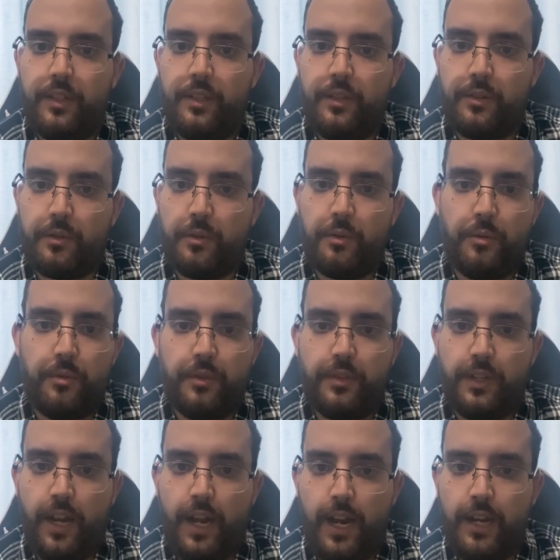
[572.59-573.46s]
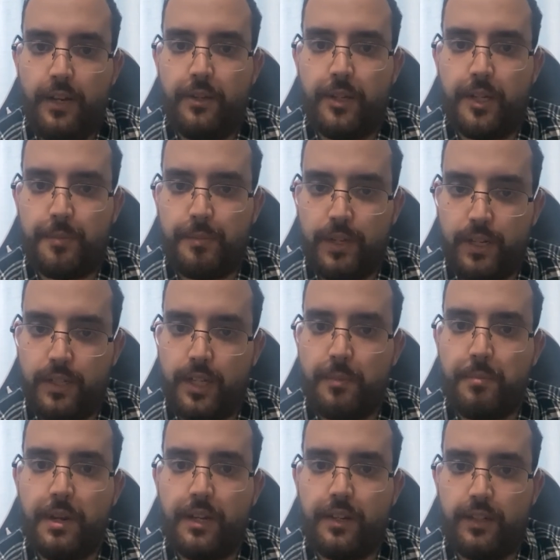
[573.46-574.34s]
So the higher the spec, the
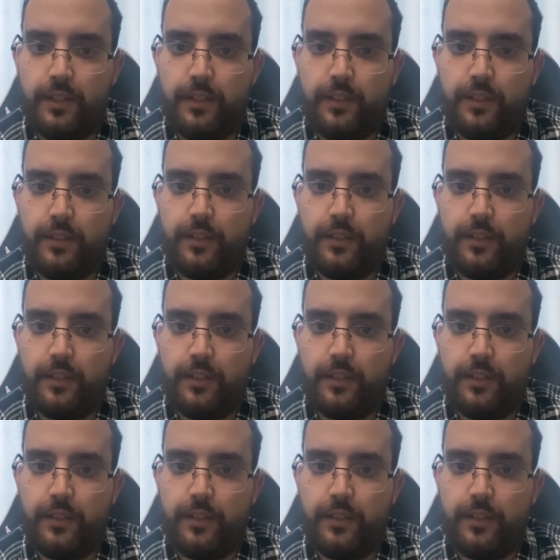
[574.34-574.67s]
better